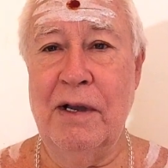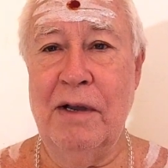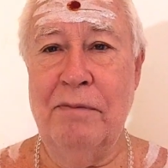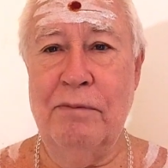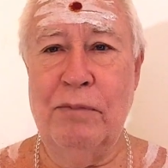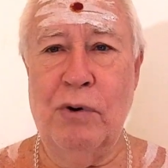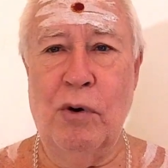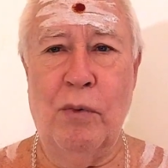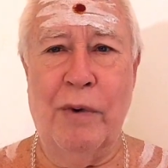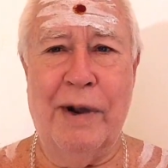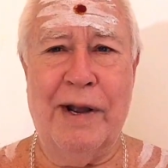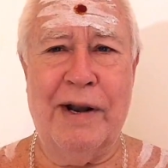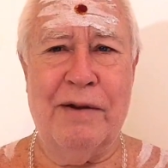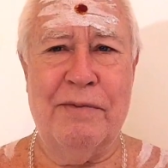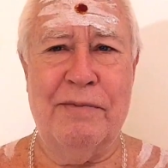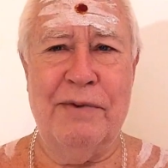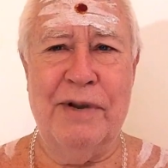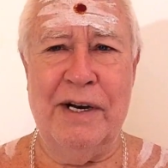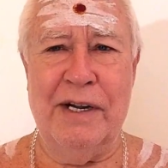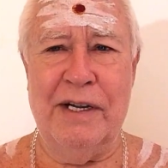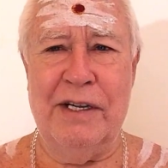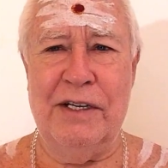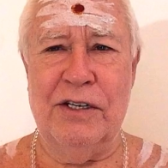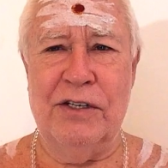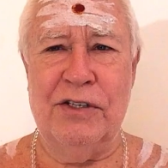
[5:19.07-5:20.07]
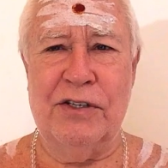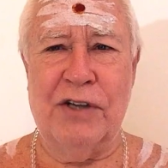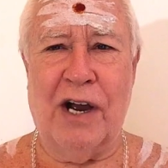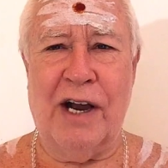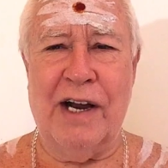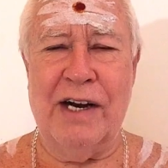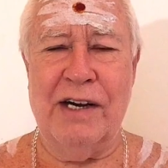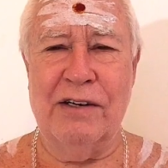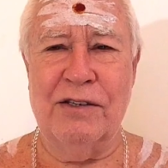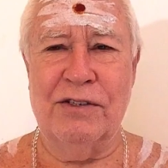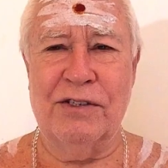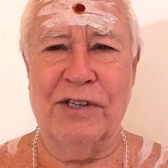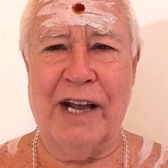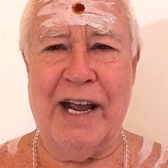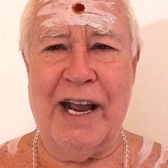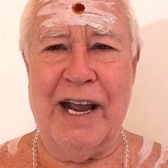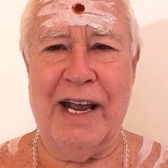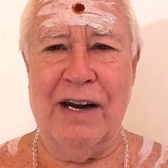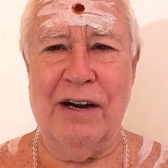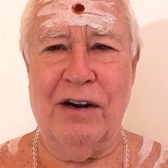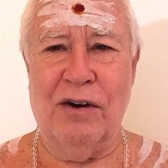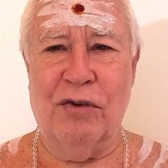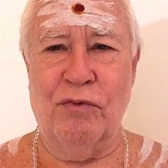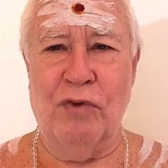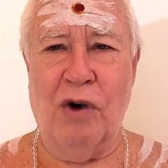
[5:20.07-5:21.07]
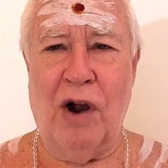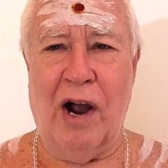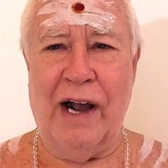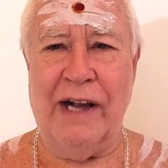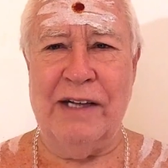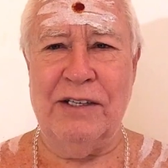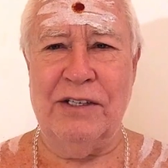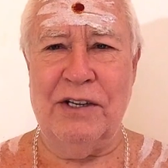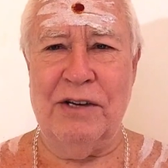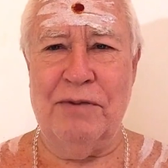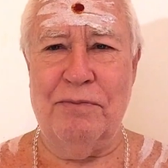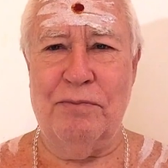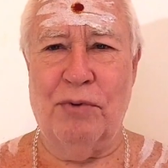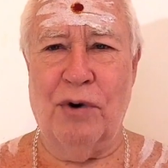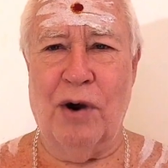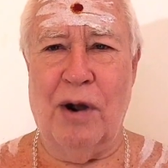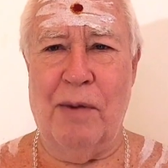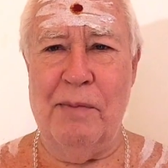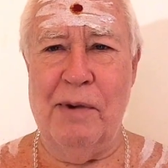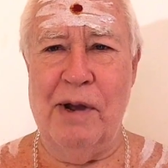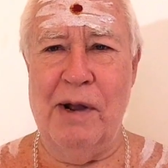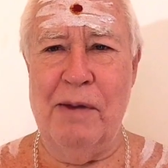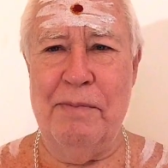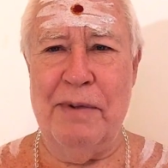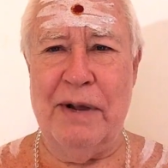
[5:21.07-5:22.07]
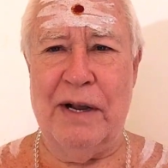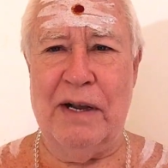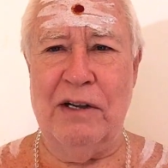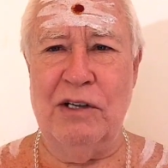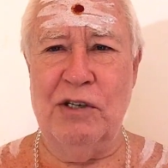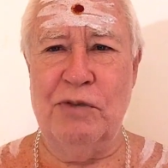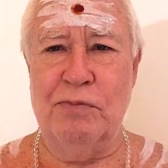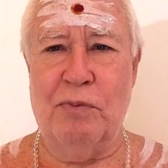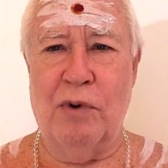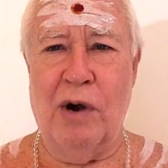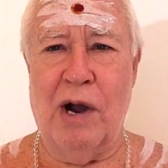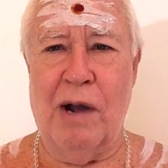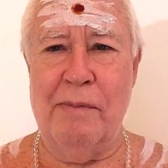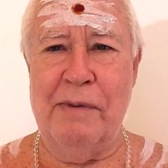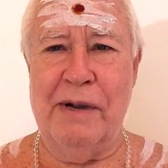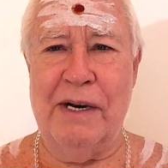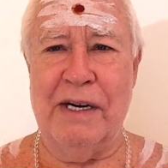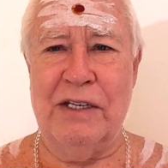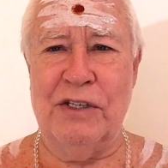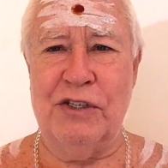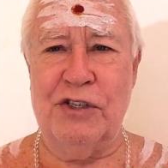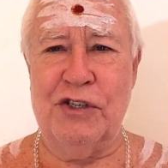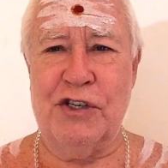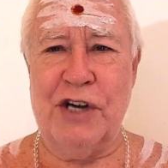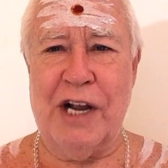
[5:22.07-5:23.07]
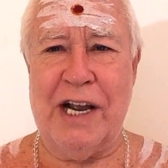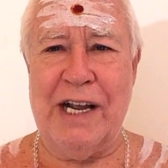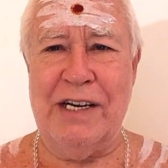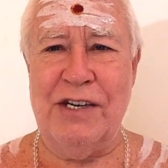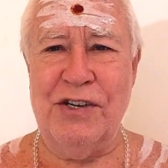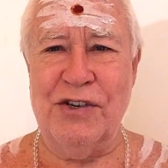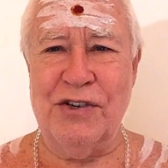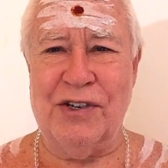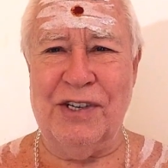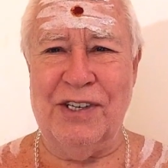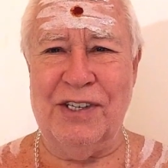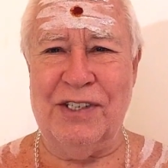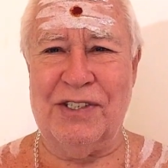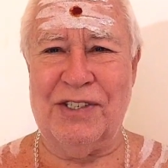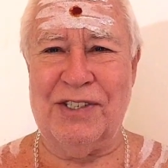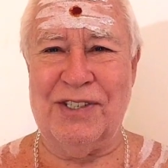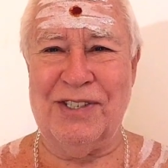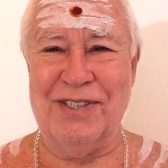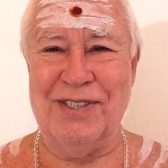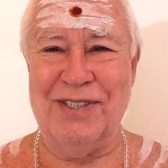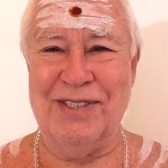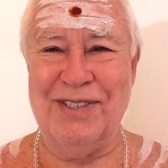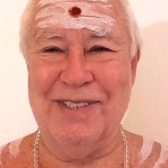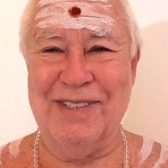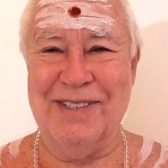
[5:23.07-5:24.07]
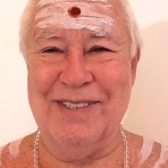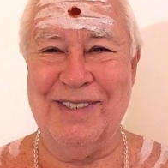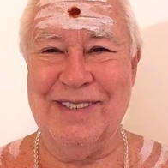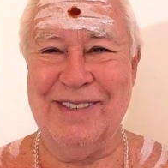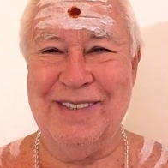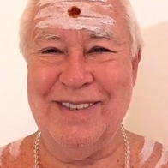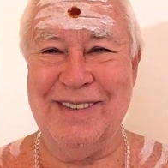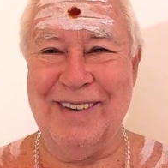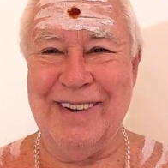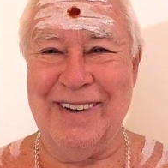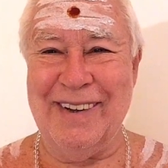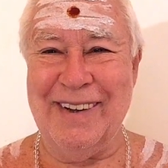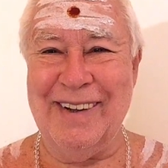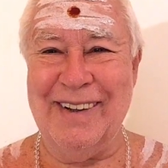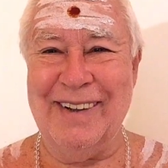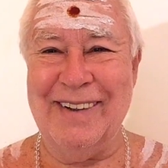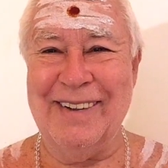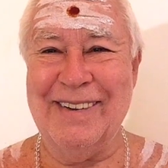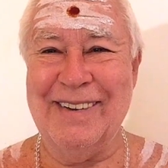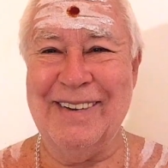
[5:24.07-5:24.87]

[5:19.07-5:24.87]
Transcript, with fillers: But wait a minute, desires can't arise in Brahman because Brahman is changeless. Huh?